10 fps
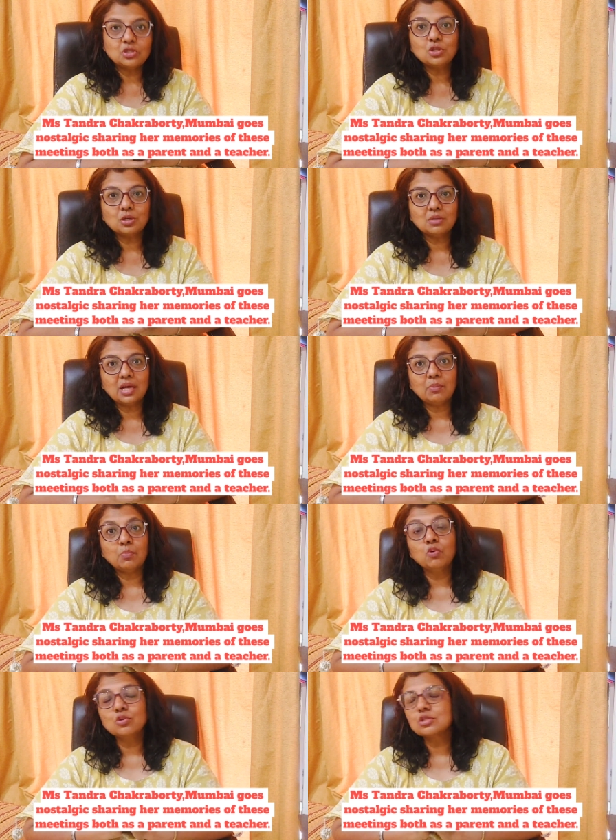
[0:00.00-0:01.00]
teacher
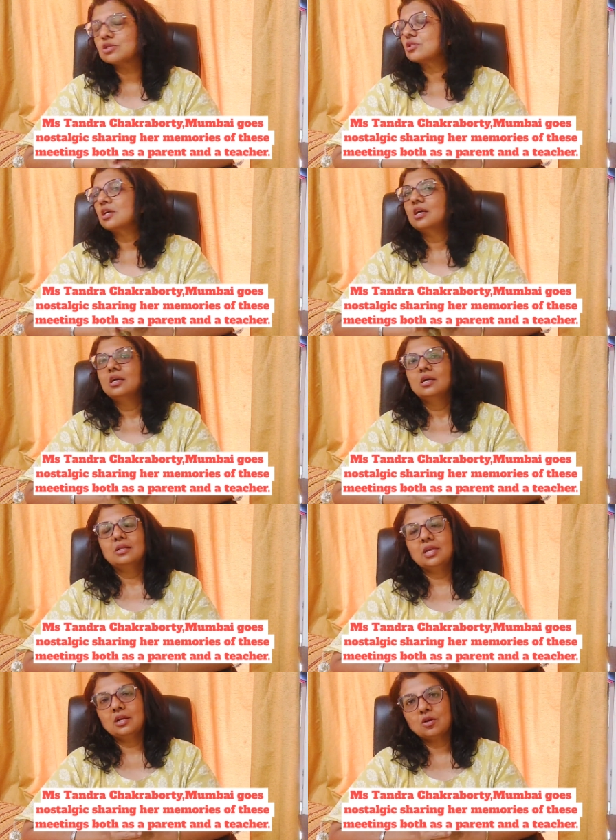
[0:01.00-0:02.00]
that boosts
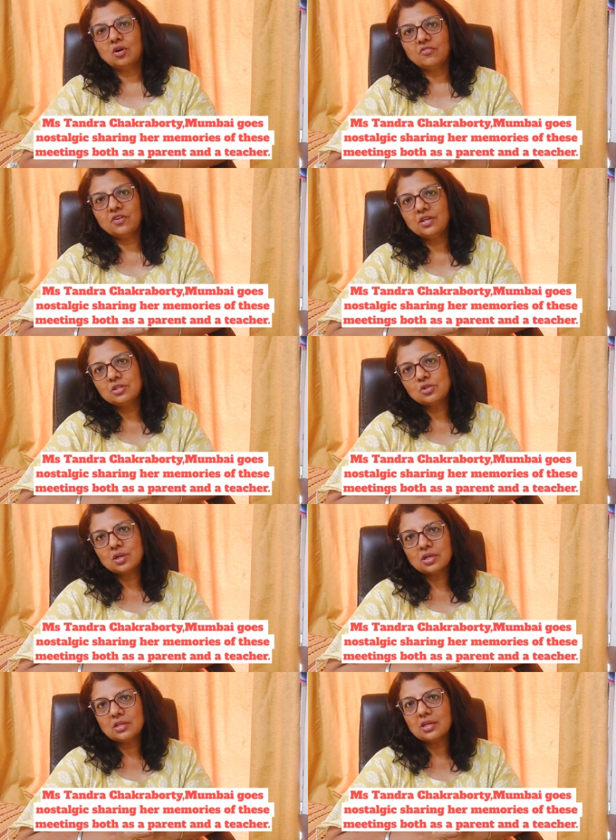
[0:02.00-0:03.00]
their confidence
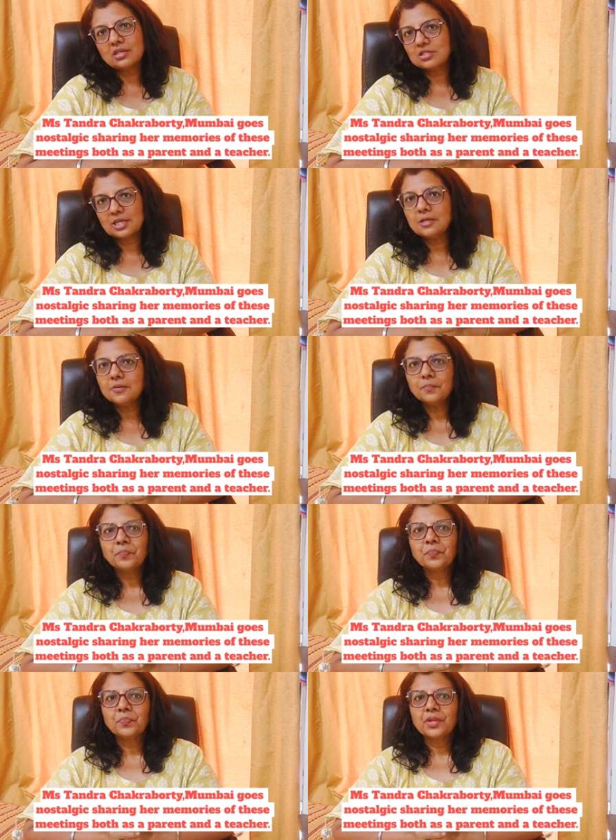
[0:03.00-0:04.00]
to another extent.
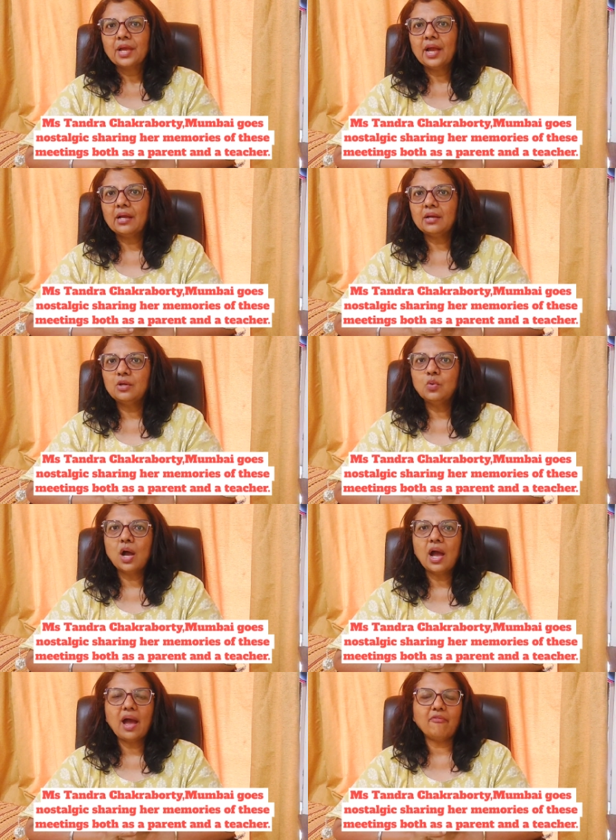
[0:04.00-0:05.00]
And you
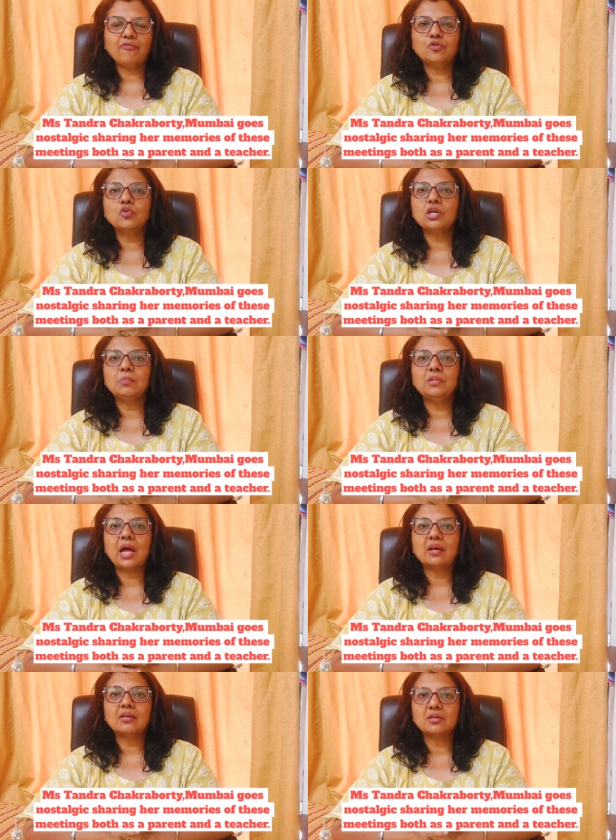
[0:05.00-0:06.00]
have to keep
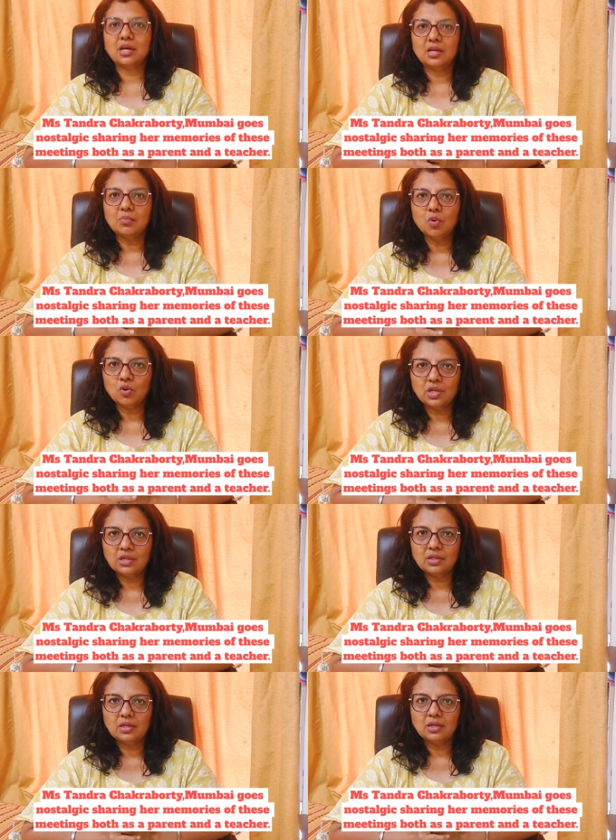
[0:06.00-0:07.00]
that ready more
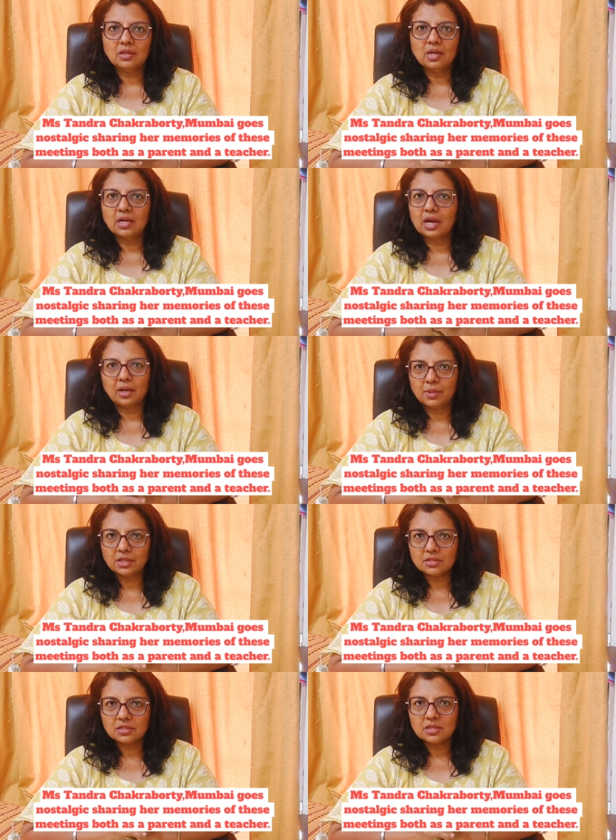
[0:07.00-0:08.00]
than the
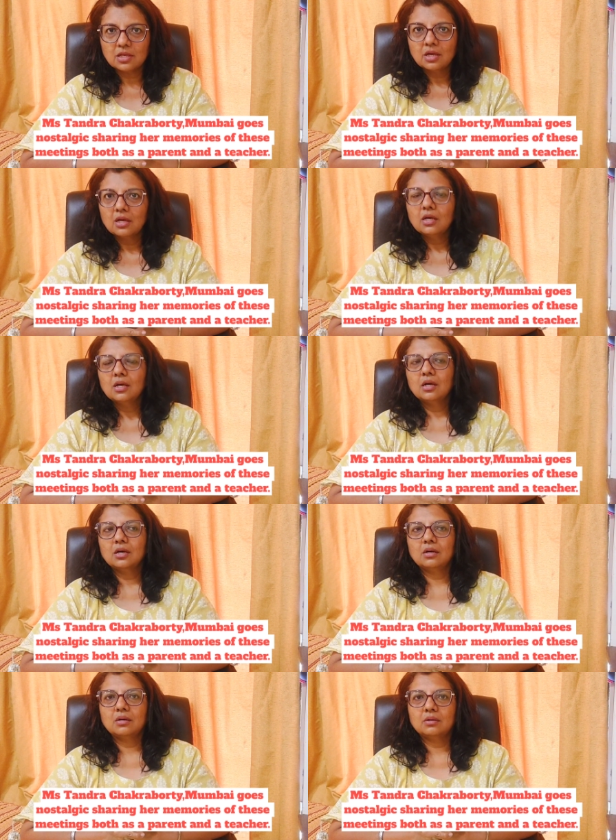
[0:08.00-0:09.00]
academics.
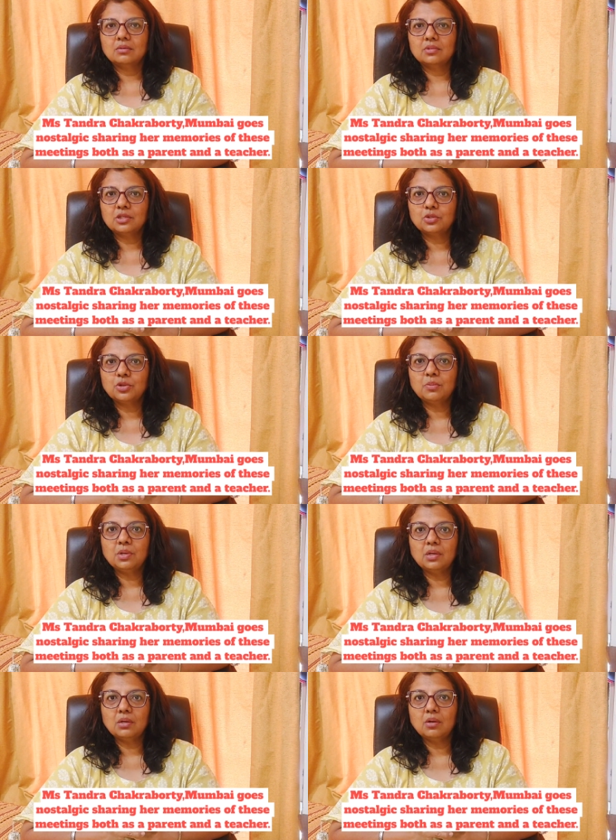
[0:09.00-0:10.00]
There shouldn't
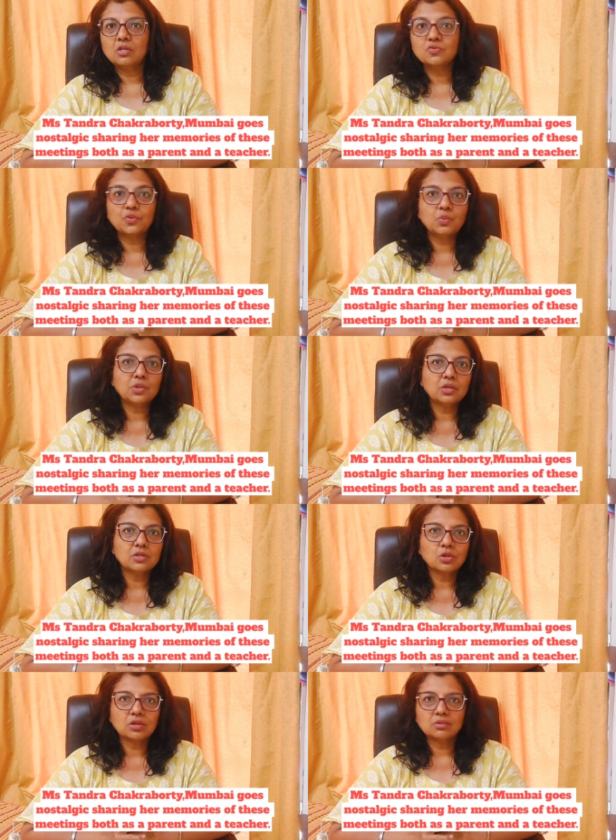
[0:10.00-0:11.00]
be a loss for
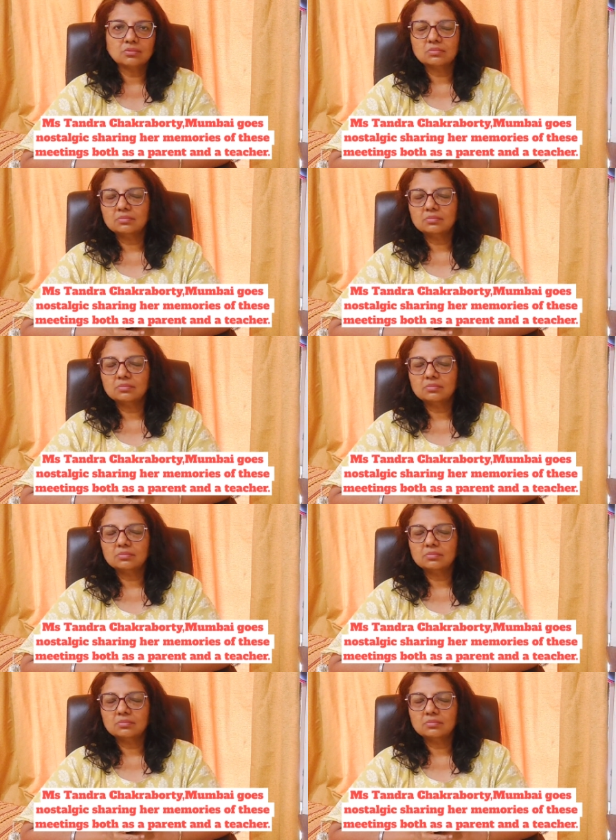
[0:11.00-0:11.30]
words or,